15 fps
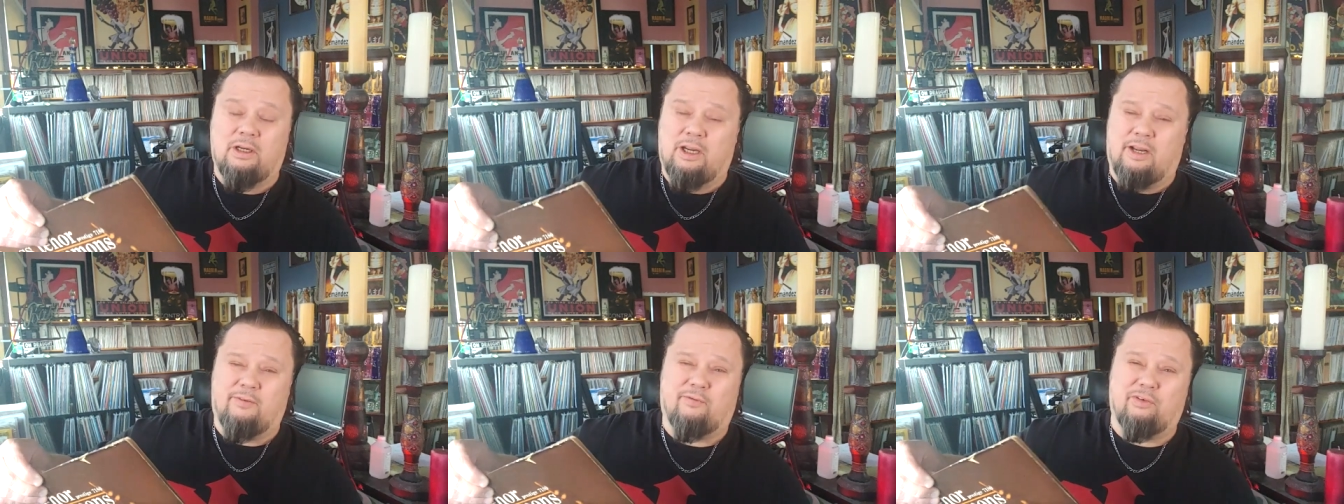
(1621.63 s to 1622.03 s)

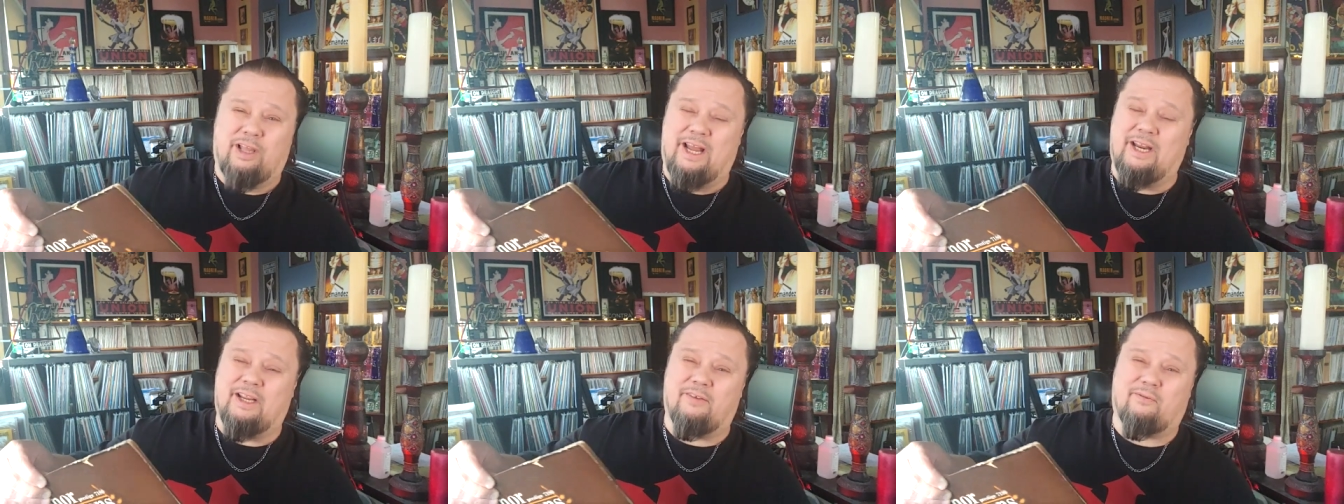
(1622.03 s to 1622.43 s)
And
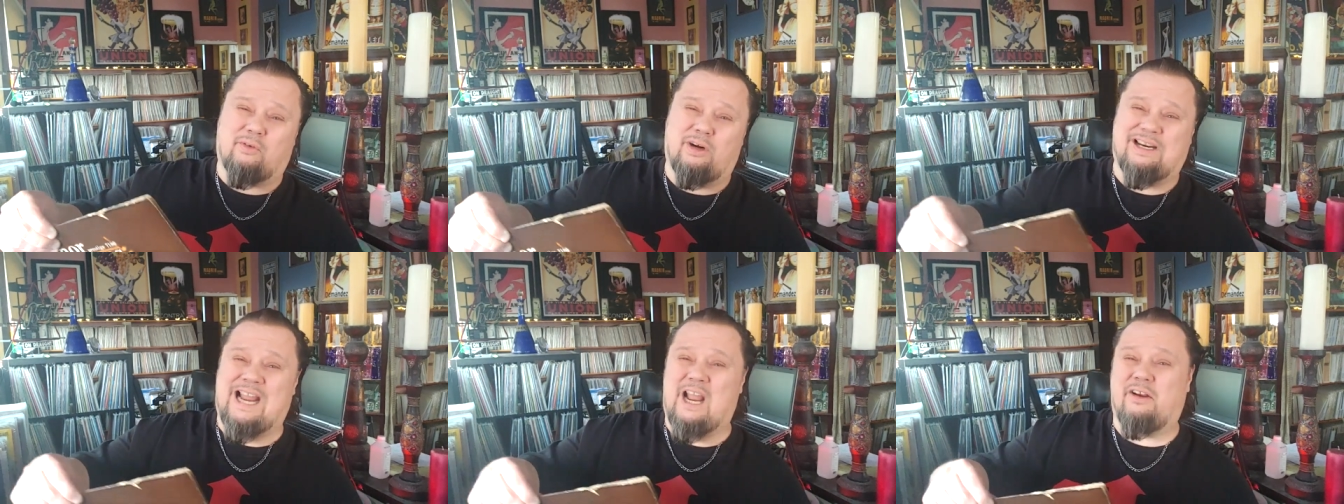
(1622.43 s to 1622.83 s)
Flanagan,
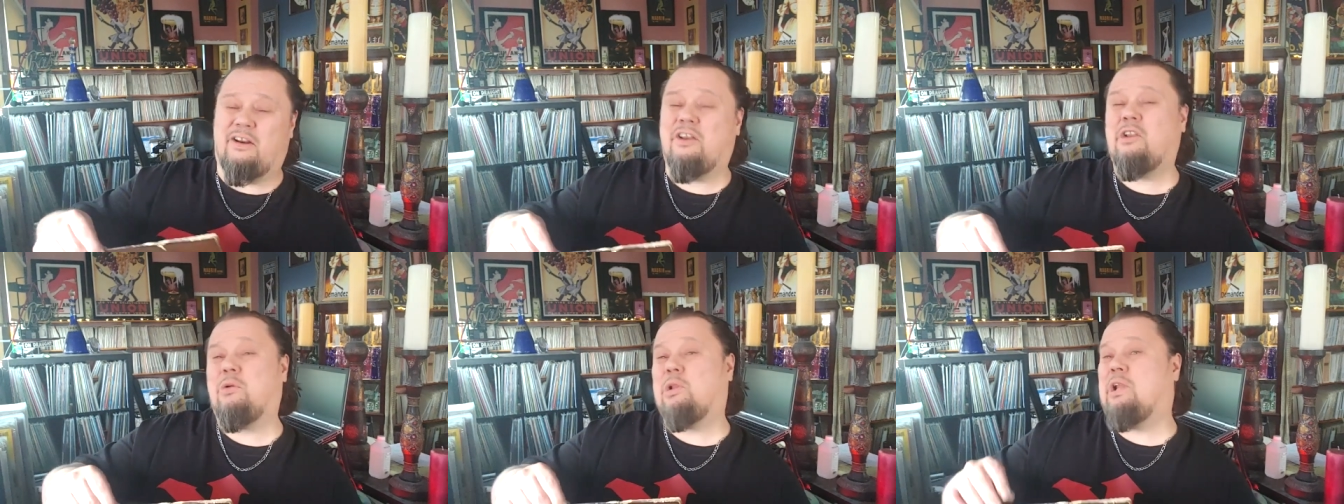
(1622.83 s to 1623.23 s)
for a guy who
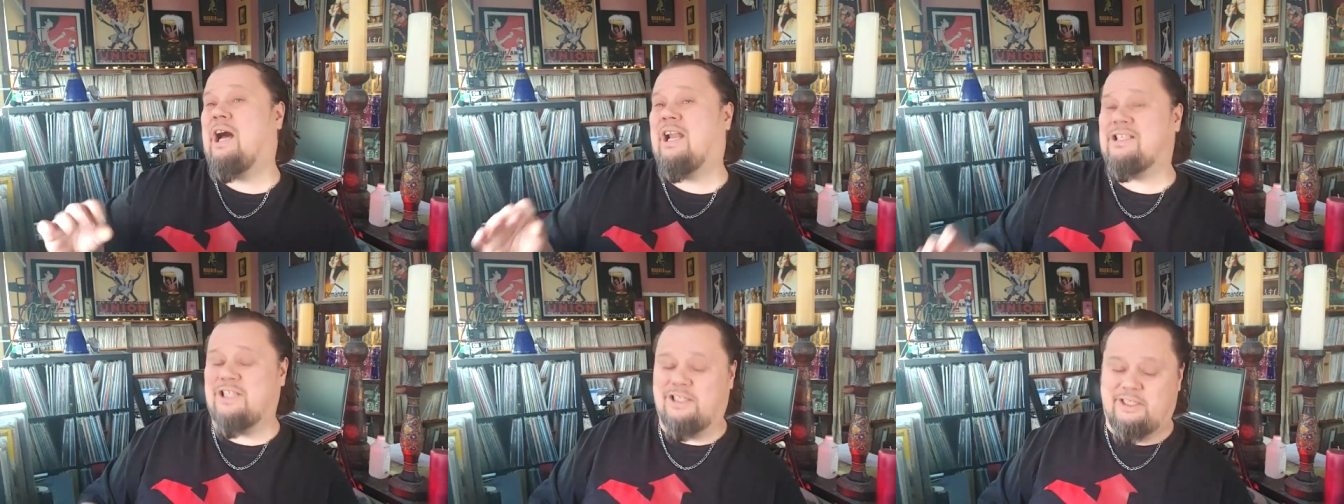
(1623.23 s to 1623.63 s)
didn't do a
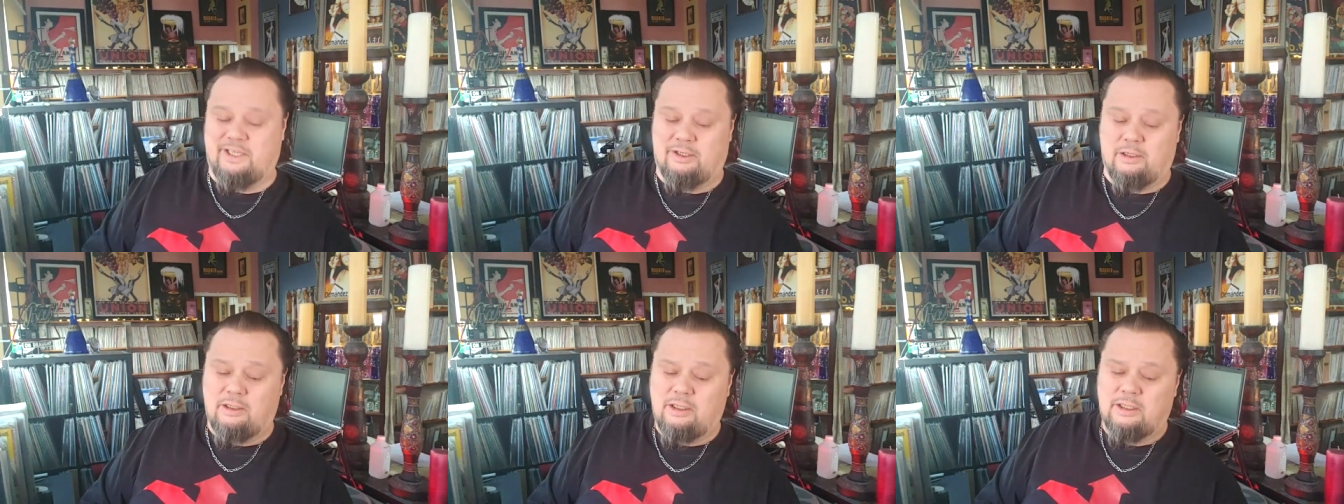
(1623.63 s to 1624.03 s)
lot as a
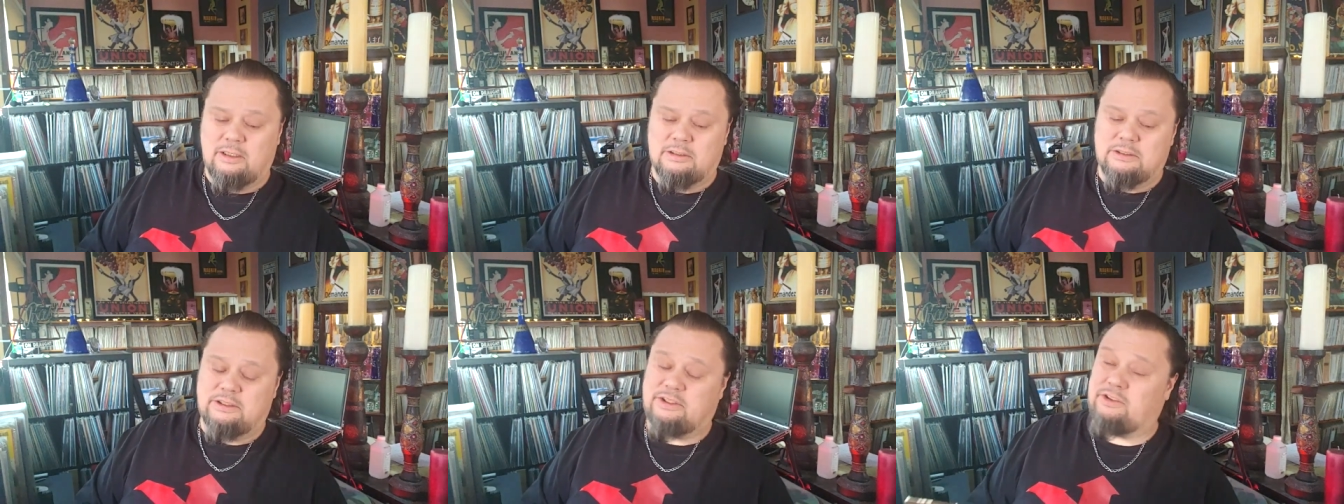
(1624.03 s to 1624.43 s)
leader,
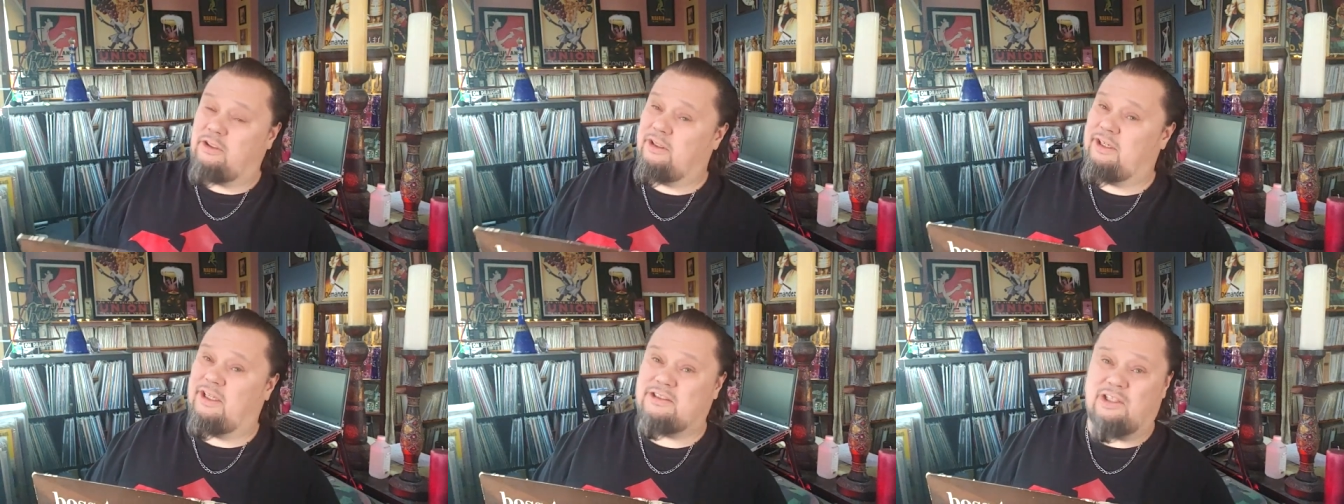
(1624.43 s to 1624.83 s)

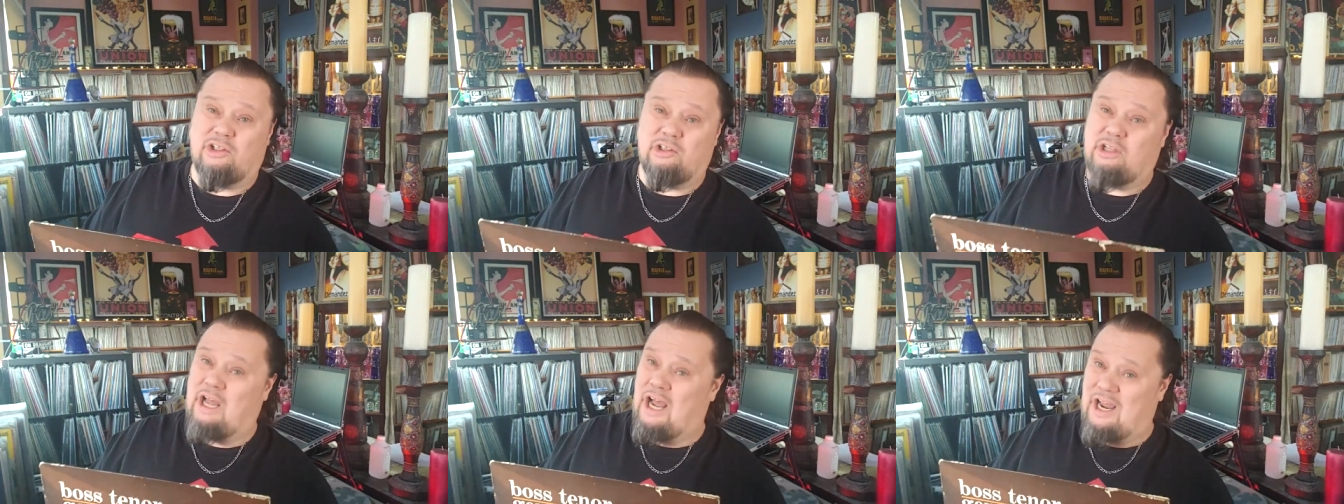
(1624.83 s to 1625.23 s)
certainly does a
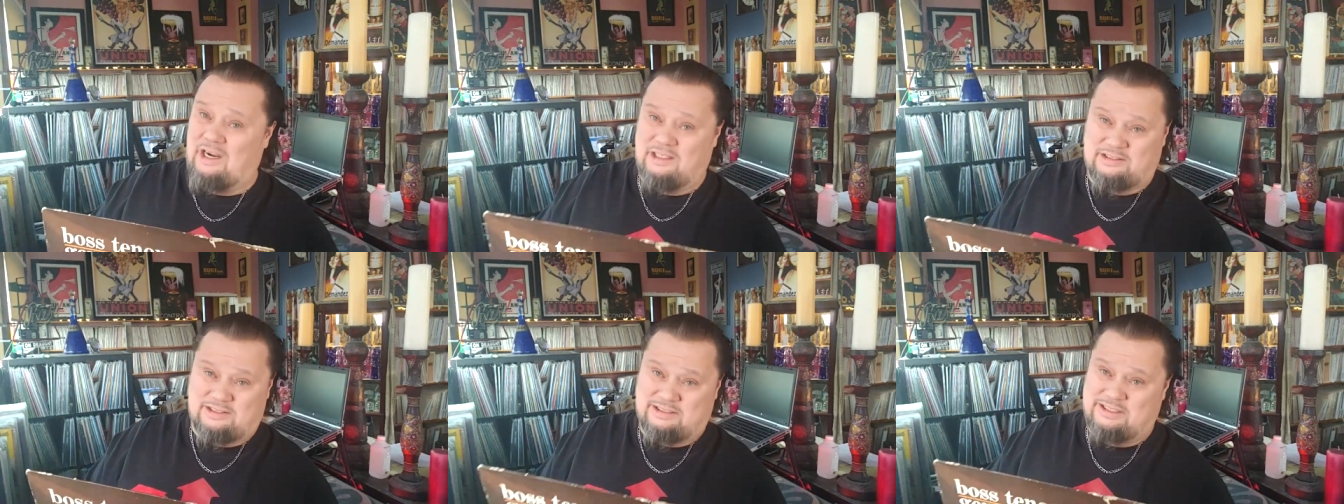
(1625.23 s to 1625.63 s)
lot
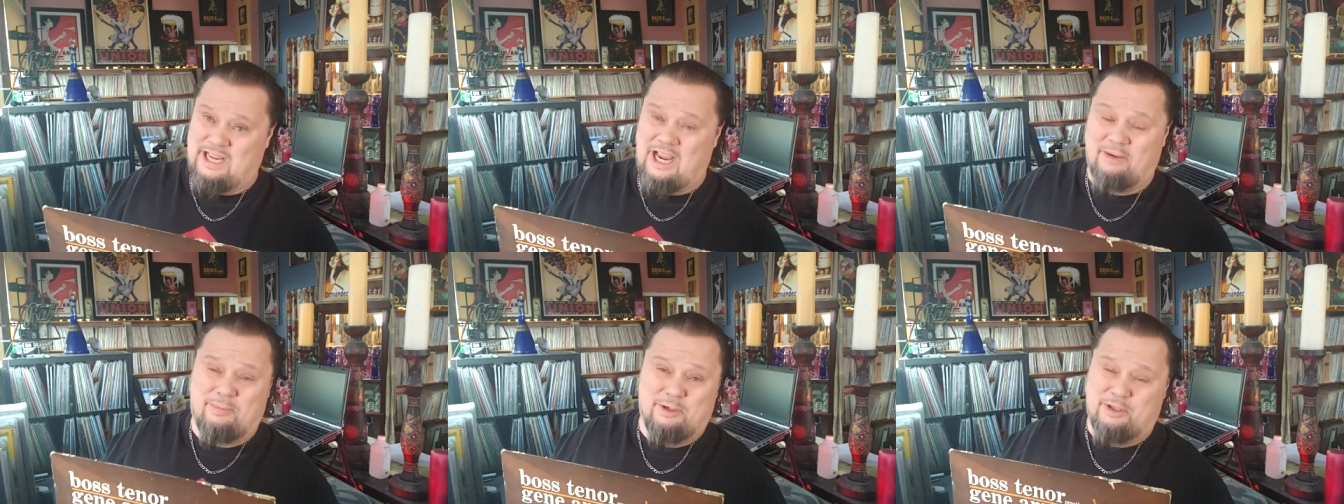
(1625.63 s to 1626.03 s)
as a
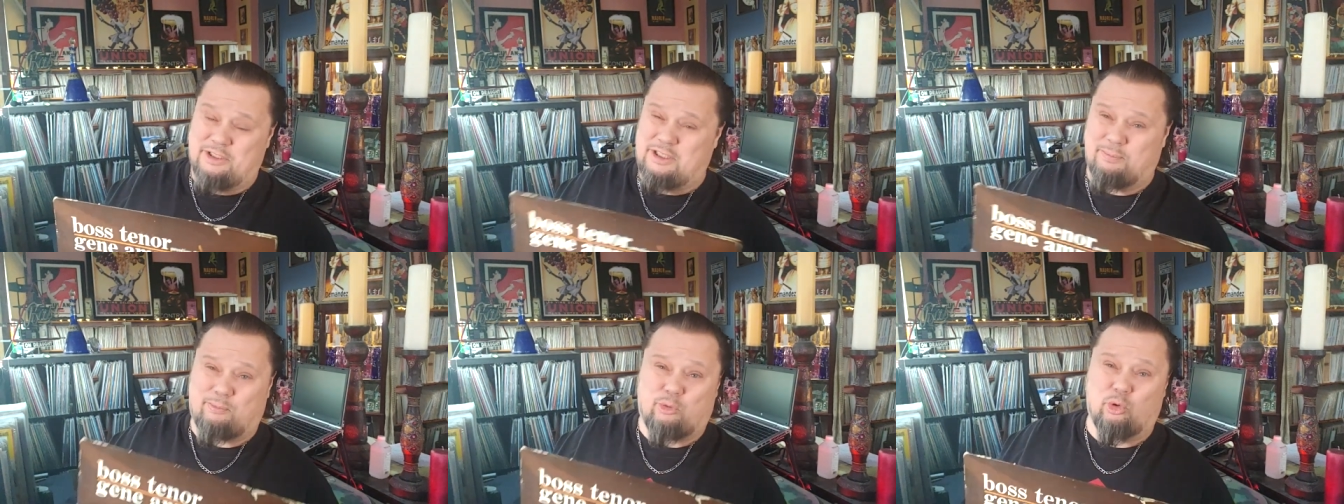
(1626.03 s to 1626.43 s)
sideman,
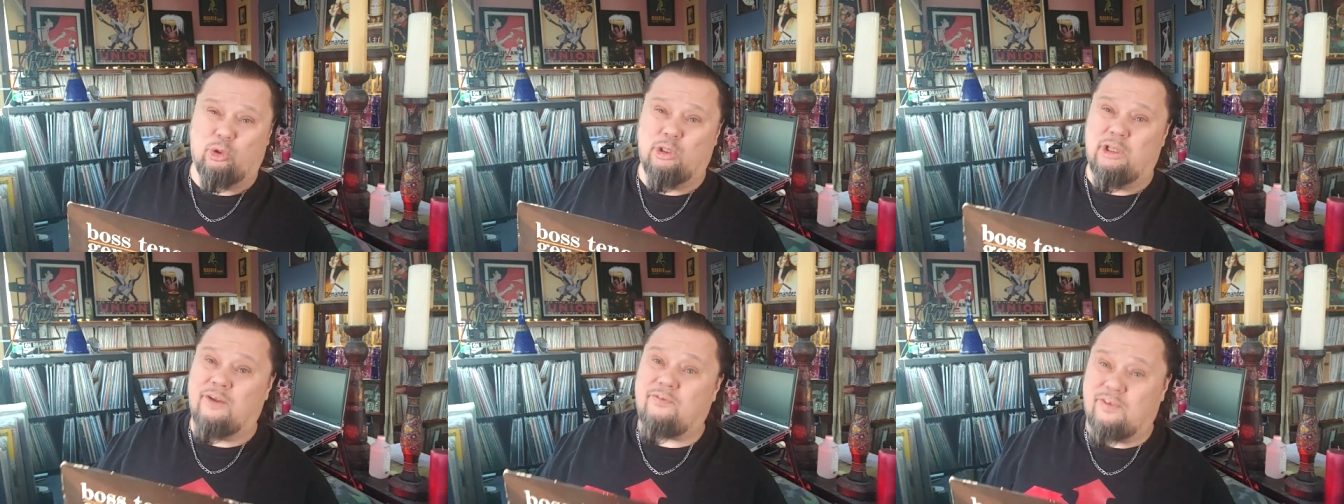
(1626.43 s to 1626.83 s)
just a
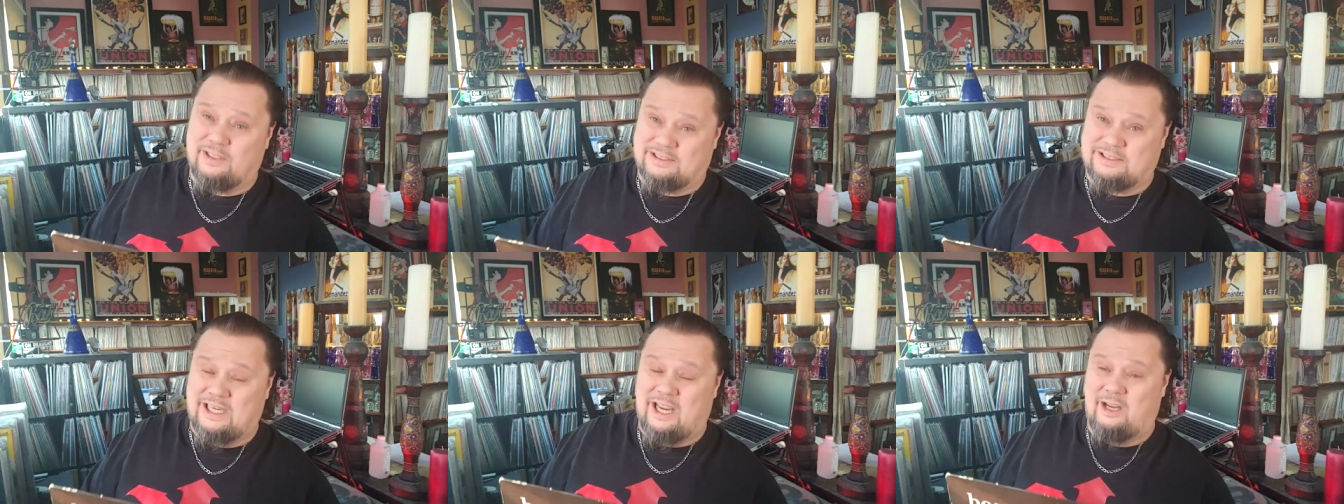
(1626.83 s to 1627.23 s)
prolific
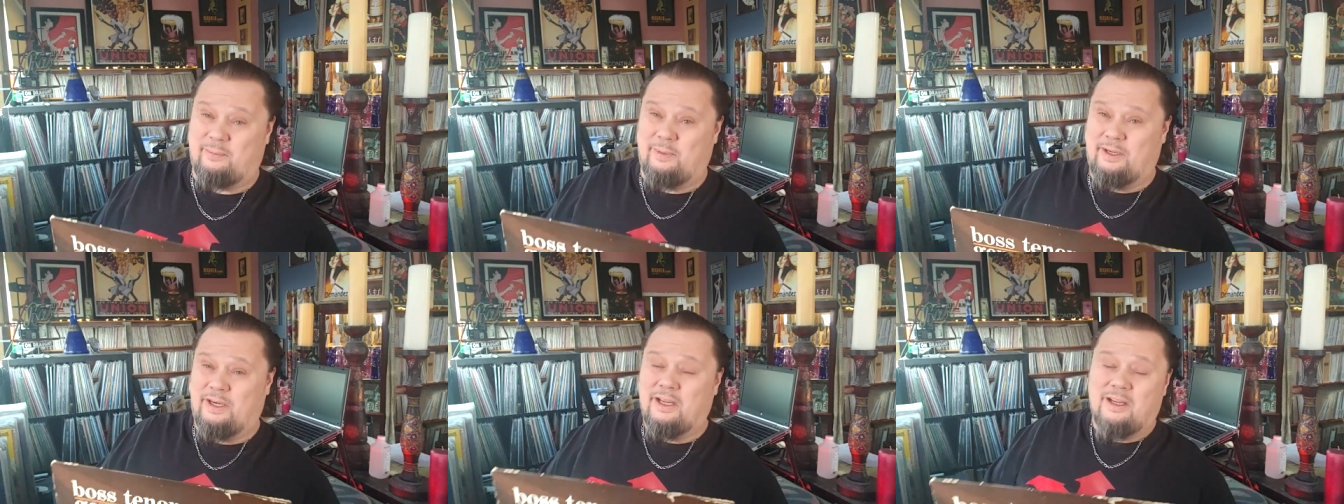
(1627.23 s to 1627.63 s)

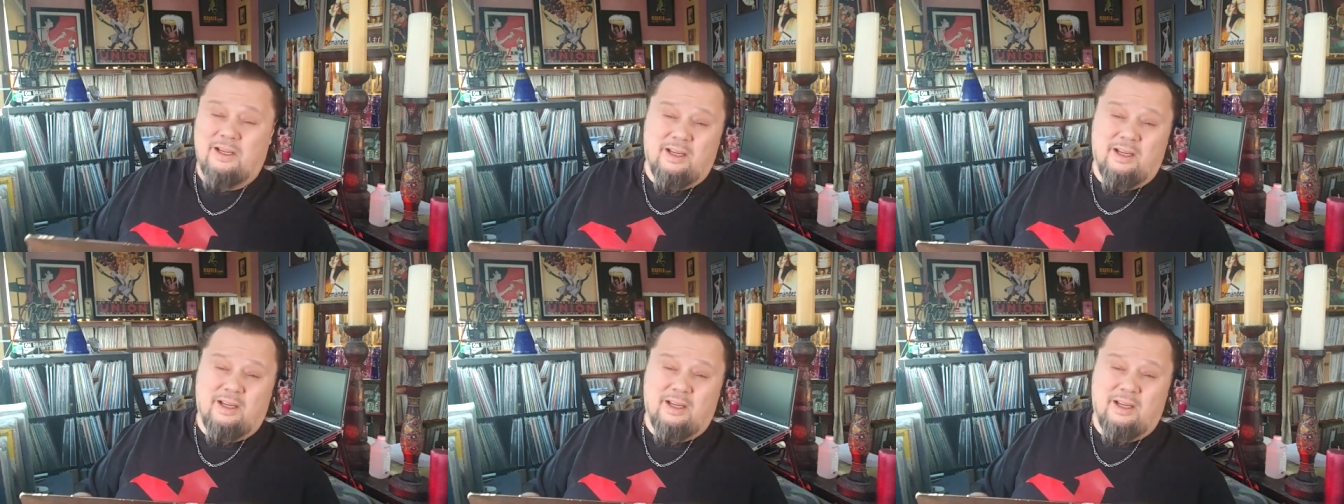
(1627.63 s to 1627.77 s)
sideman.